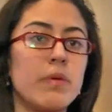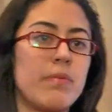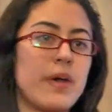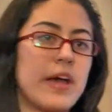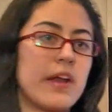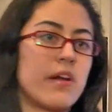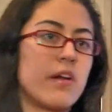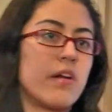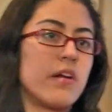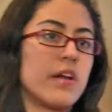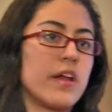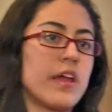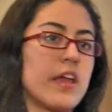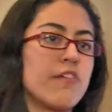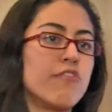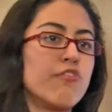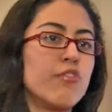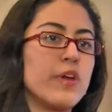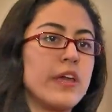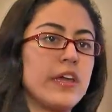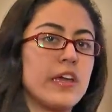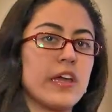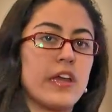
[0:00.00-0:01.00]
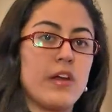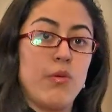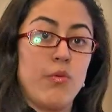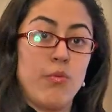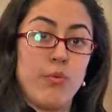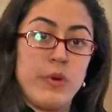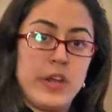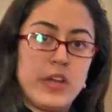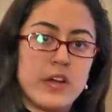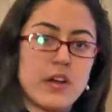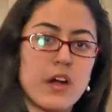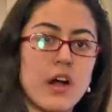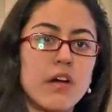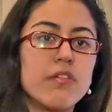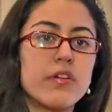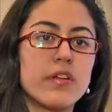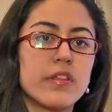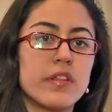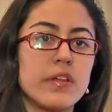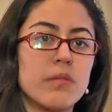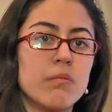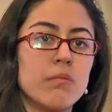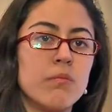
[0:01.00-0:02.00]
be better if we can
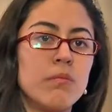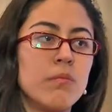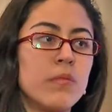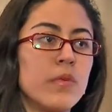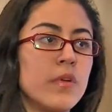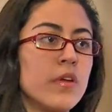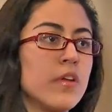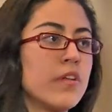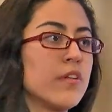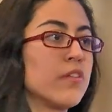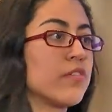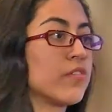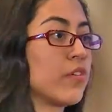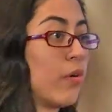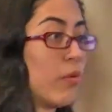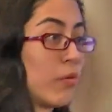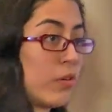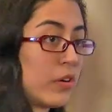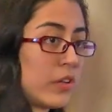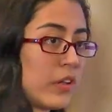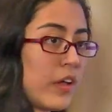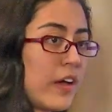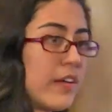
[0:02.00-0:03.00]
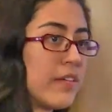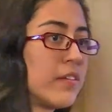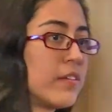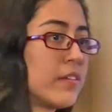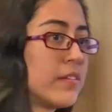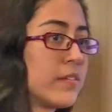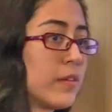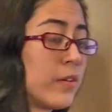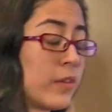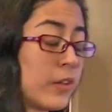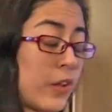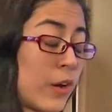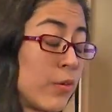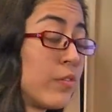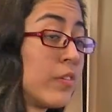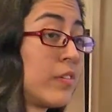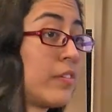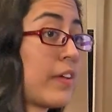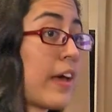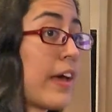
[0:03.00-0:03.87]
recover them, so close the